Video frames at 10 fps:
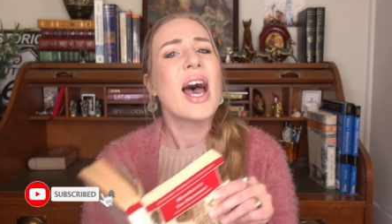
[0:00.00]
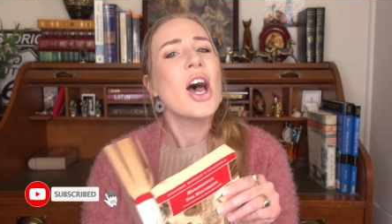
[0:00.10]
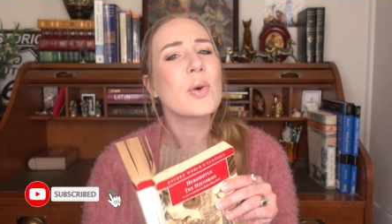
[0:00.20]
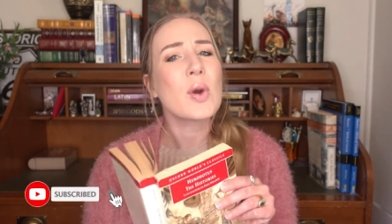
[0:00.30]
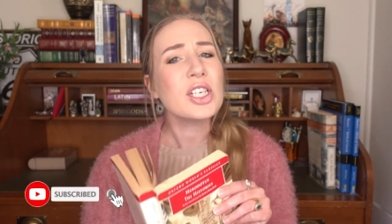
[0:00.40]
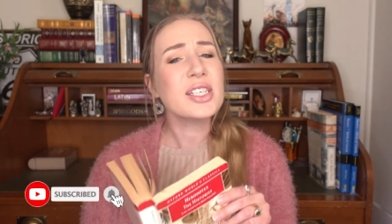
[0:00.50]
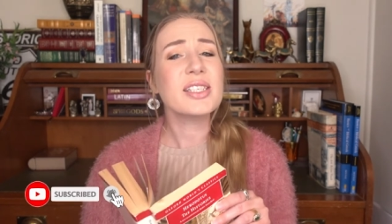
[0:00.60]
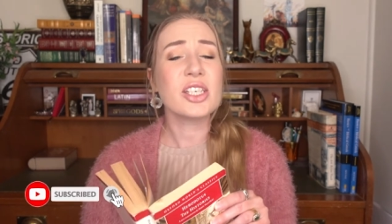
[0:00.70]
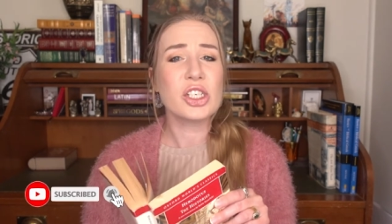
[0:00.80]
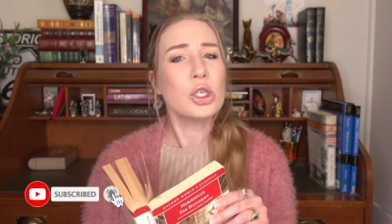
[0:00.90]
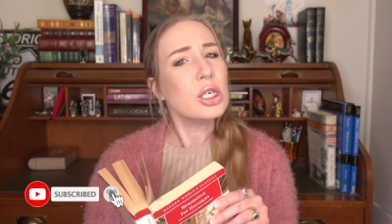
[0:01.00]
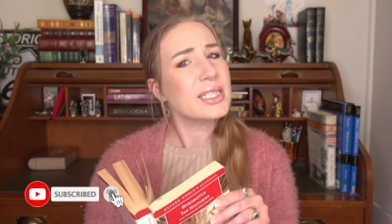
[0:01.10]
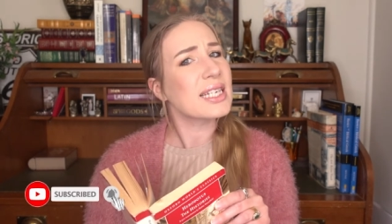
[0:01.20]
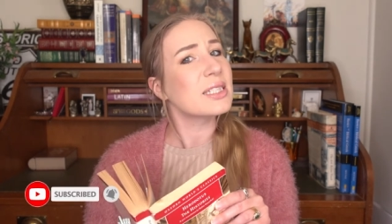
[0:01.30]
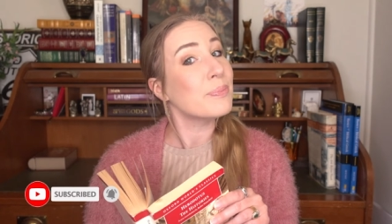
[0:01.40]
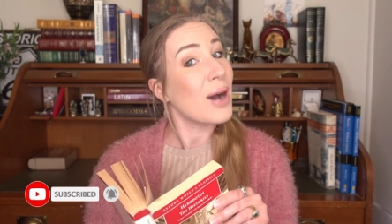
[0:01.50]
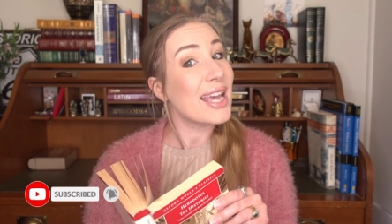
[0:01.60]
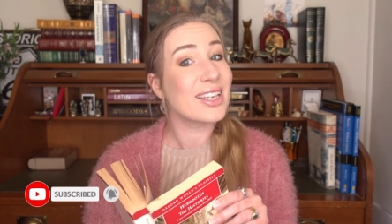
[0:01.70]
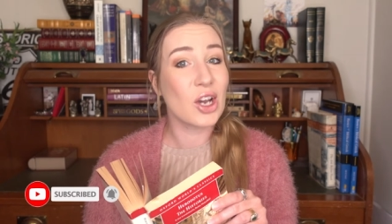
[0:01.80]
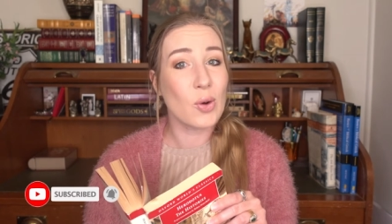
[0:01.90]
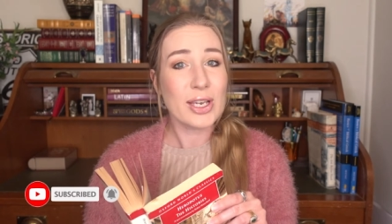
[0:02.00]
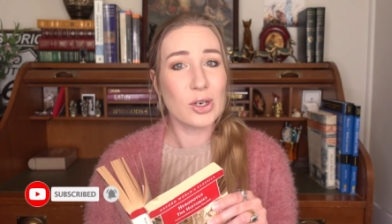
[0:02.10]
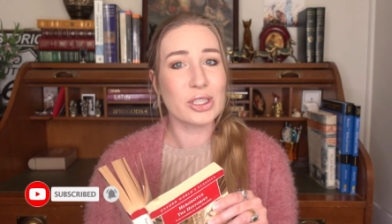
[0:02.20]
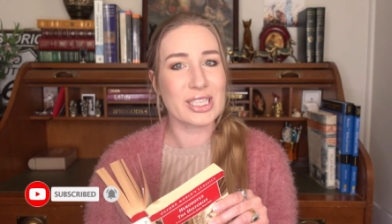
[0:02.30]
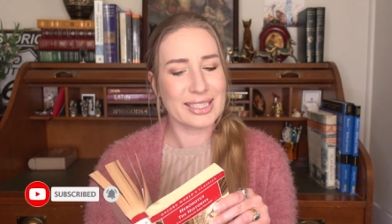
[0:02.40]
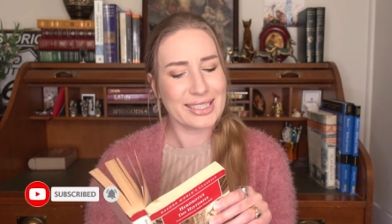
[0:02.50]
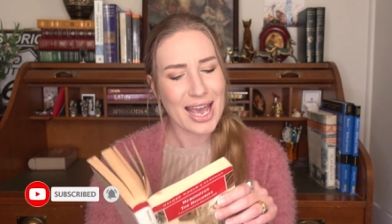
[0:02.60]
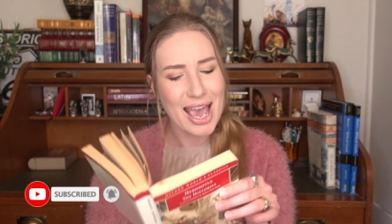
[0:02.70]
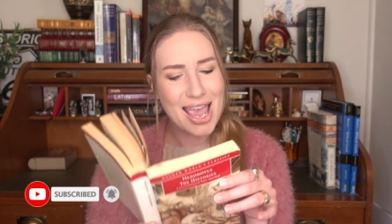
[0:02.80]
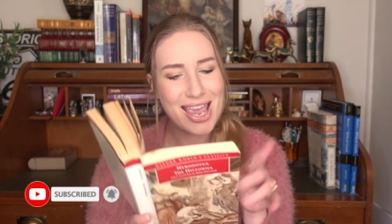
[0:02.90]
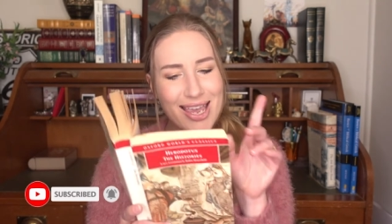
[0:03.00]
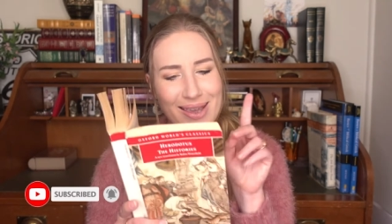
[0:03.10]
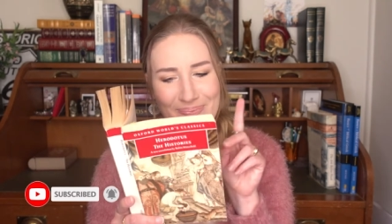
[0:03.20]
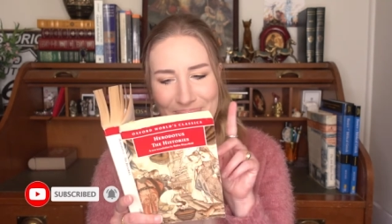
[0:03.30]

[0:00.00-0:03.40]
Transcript: Herodotus assures us by going on to say...